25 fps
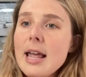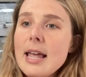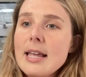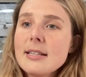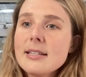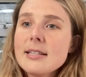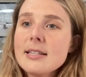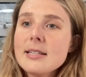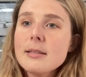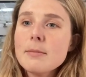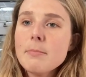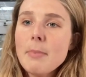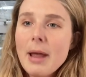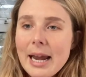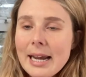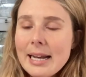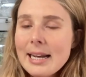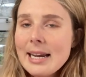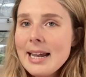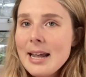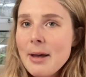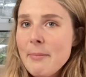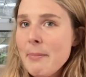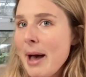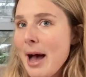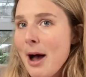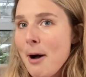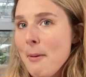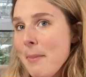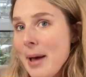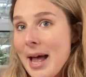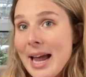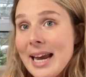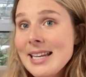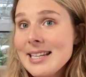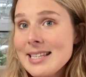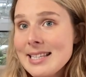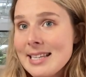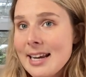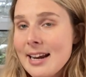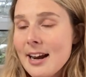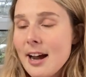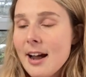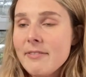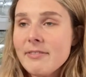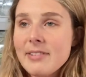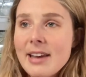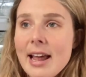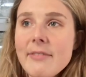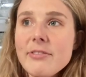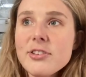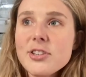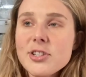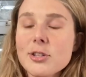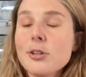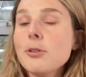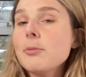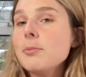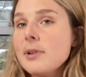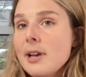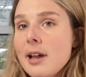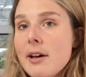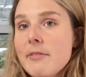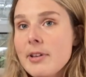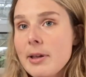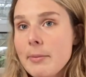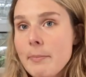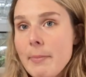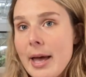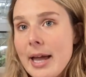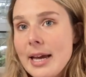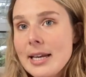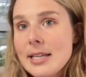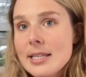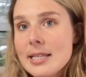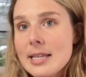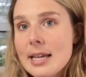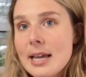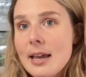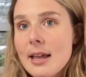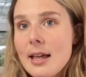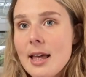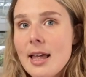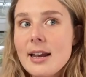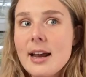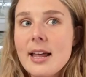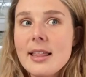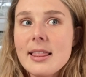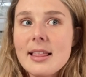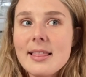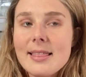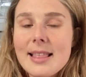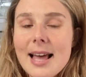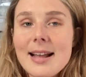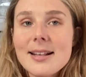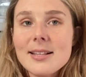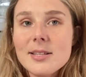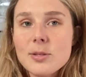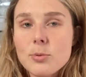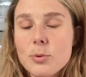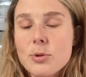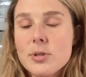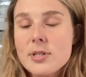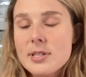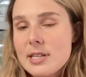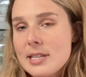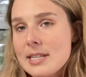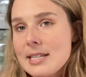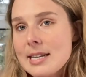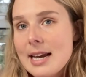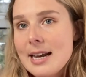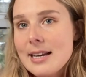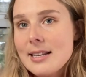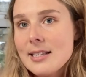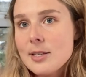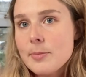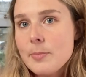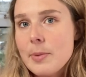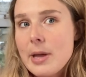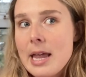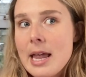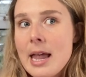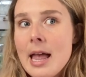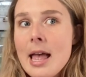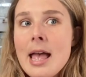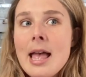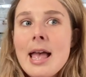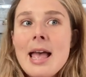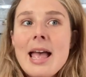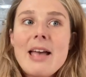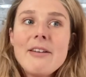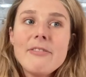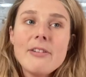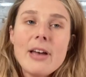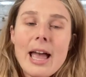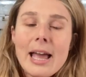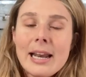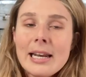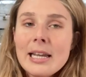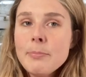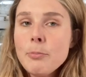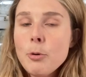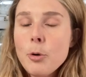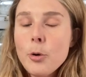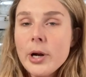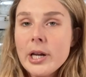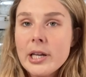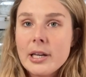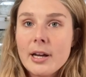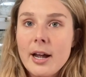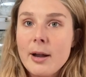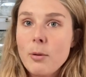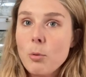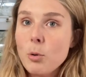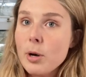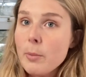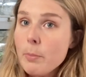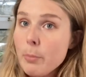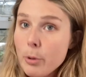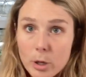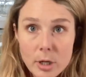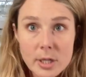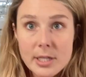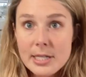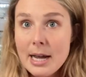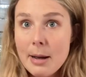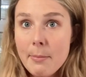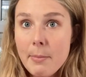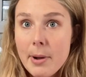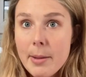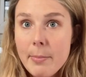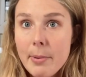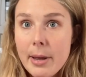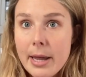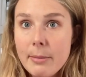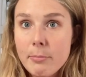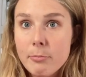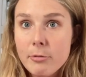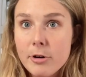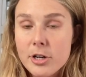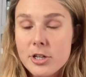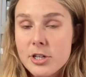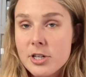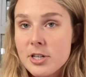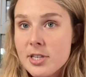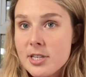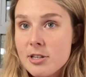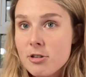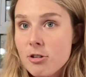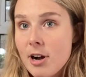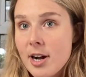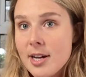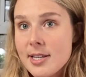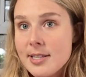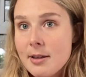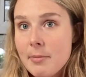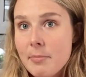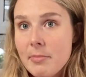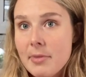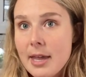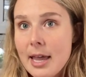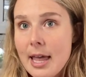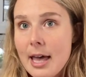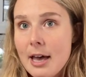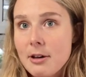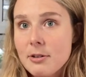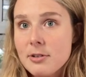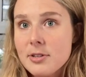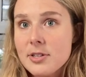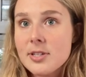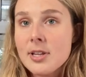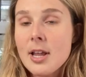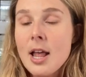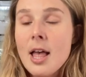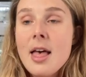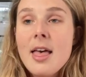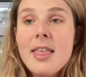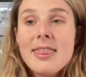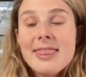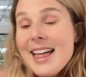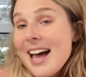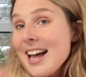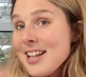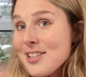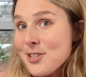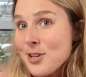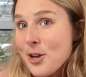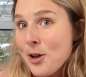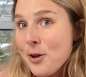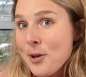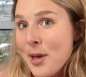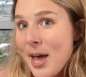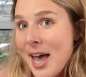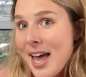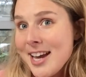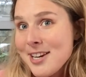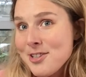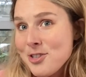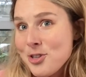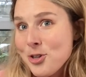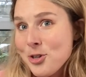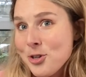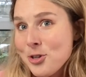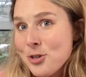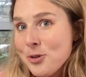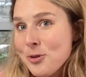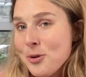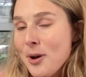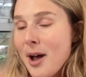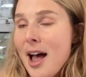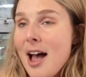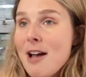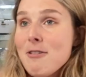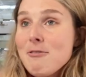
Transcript: It's mainly about painting. I've never stopped loving painting, and I think that's what sustains me. If at any point I want to put down my paintbrush and try something else, that's okay too.